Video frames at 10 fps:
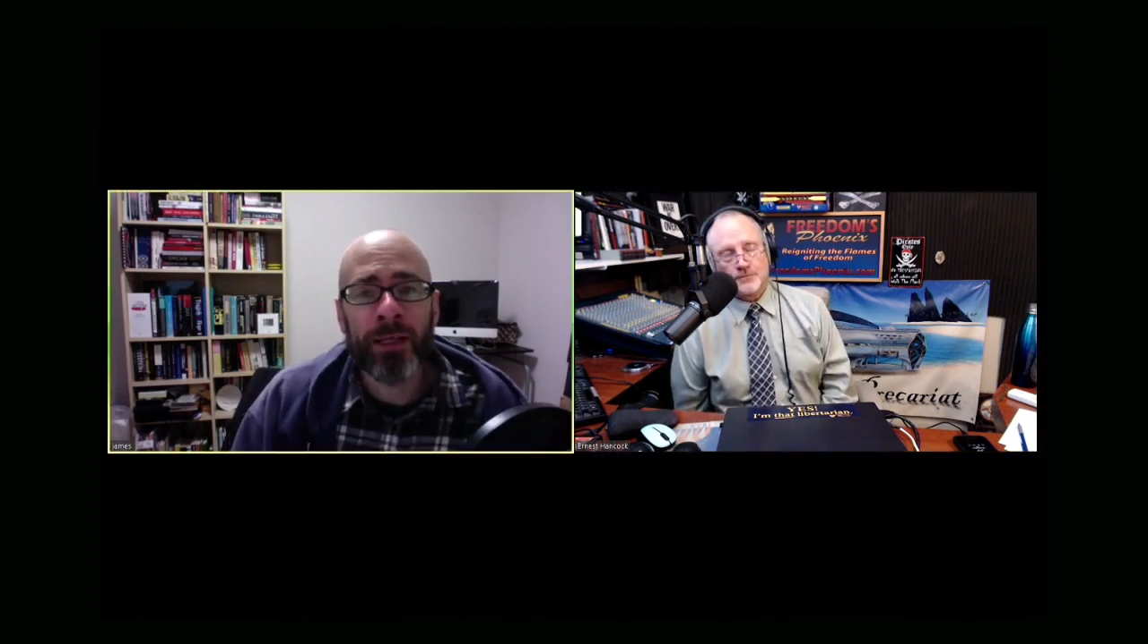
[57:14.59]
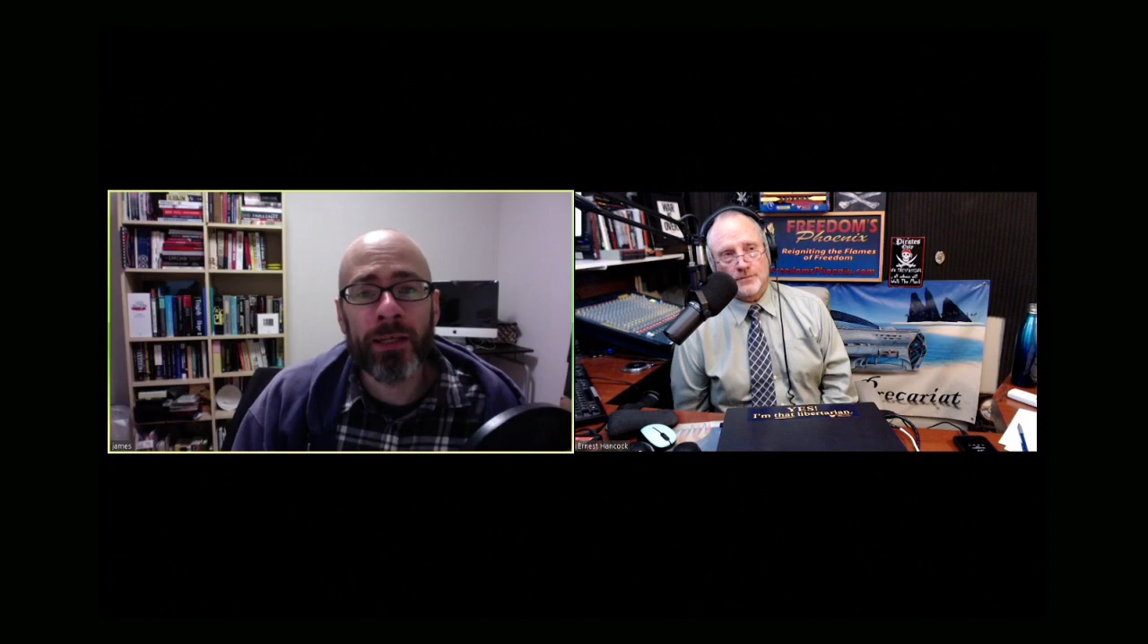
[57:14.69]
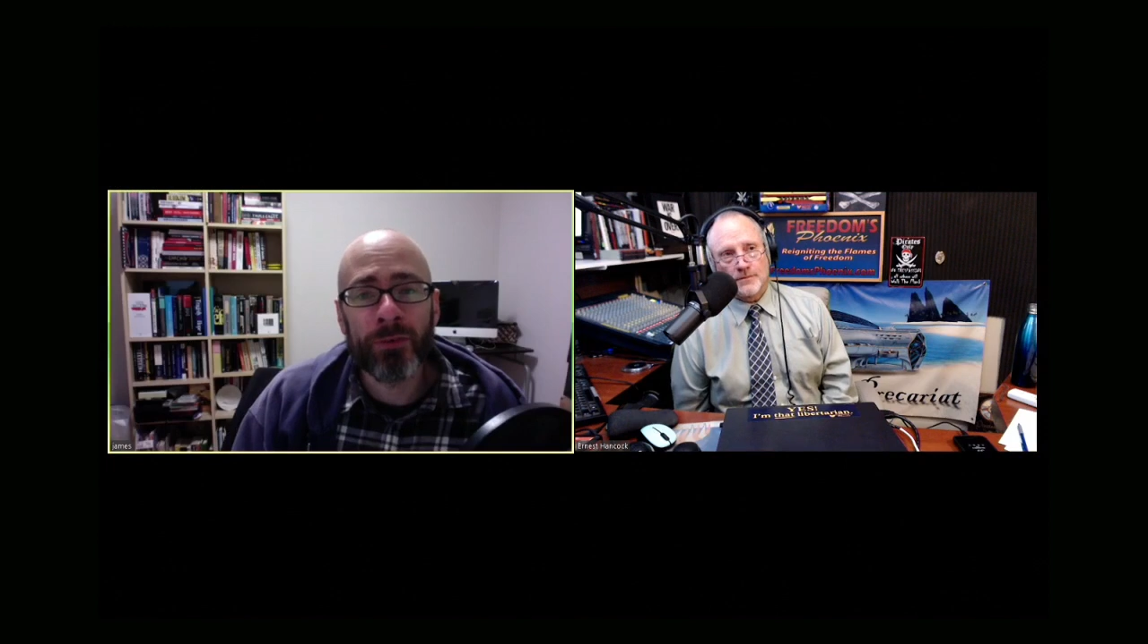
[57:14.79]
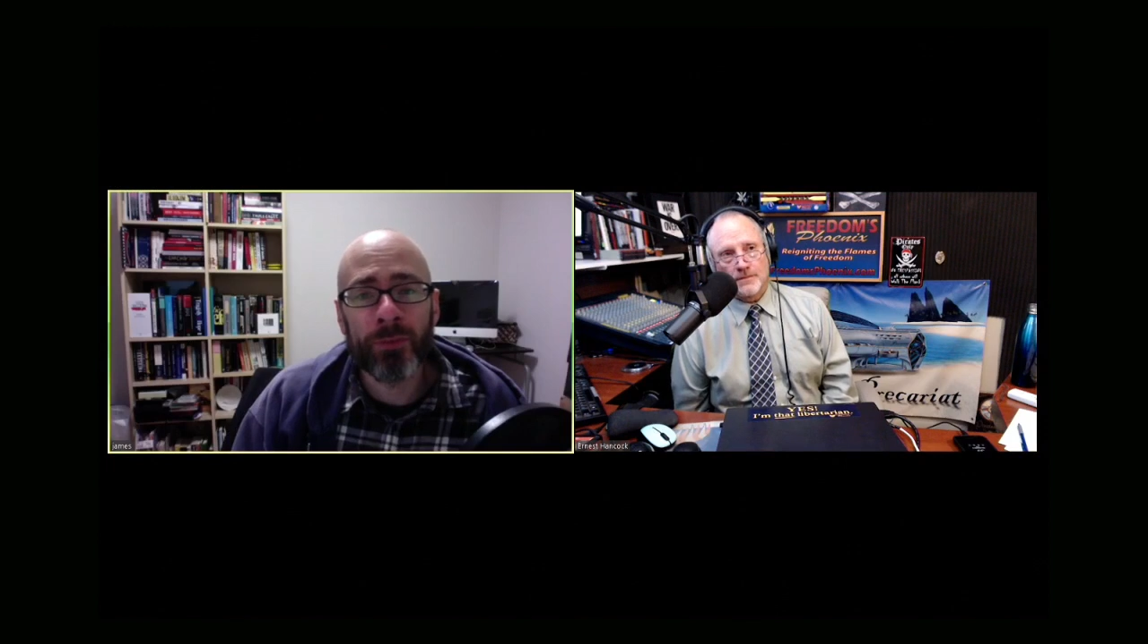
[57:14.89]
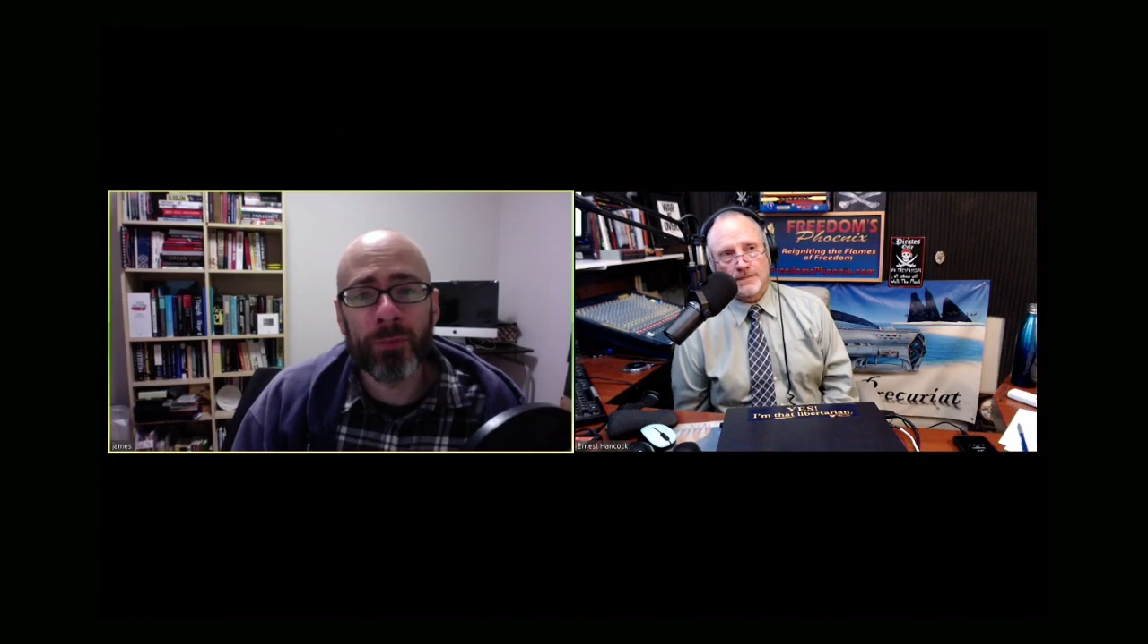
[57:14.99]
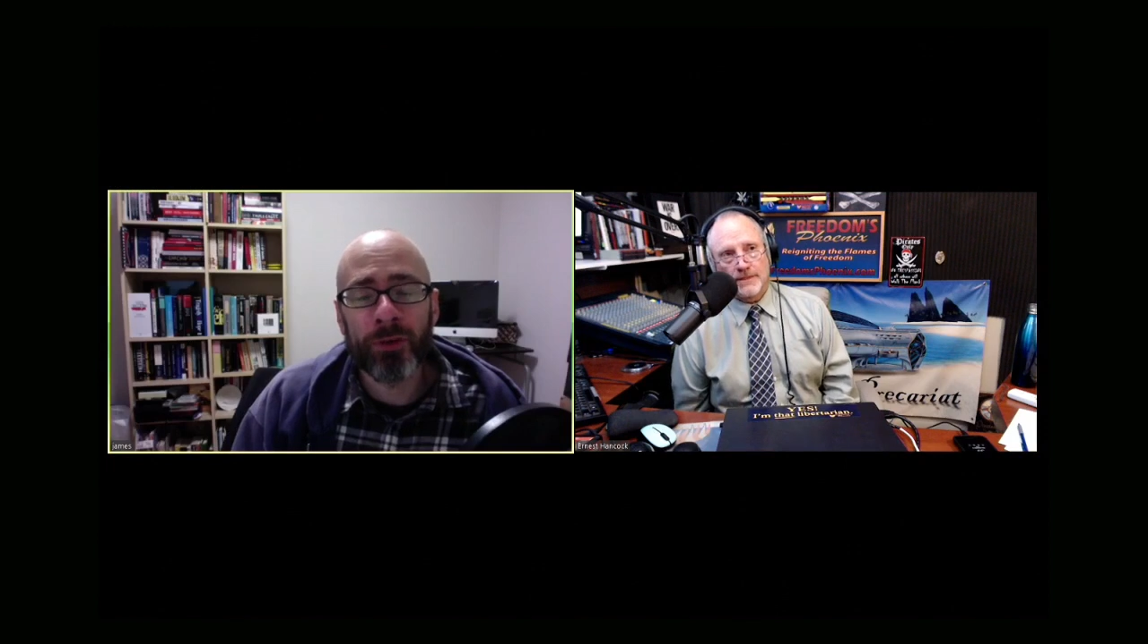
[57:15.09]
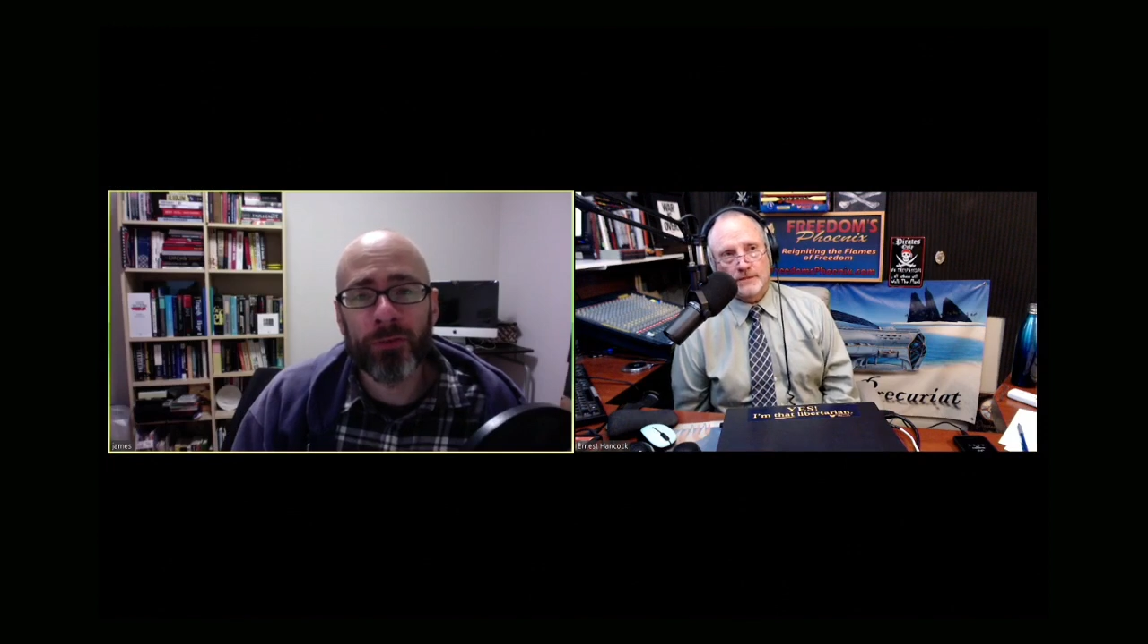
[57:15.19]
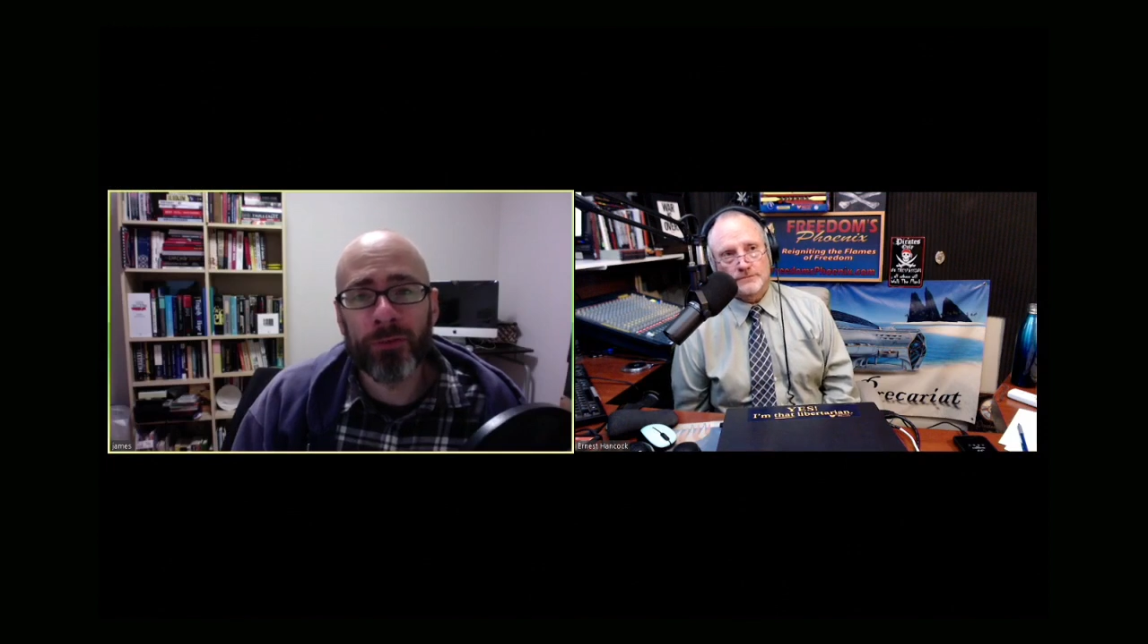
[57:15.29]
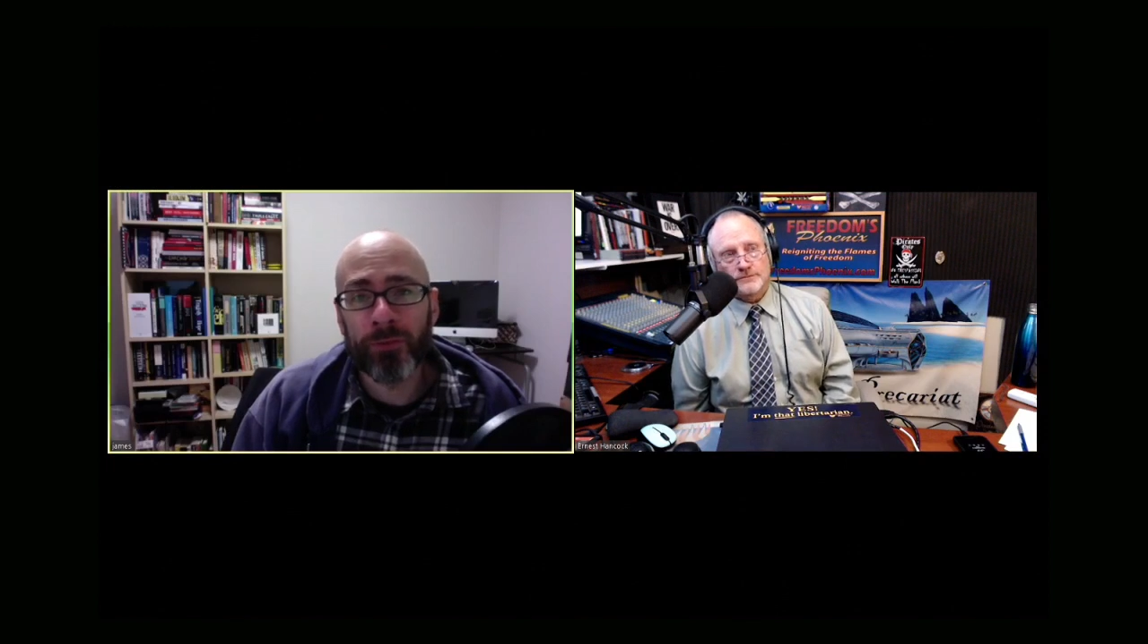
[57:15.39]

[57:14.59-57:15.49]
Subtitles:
Here's a prediction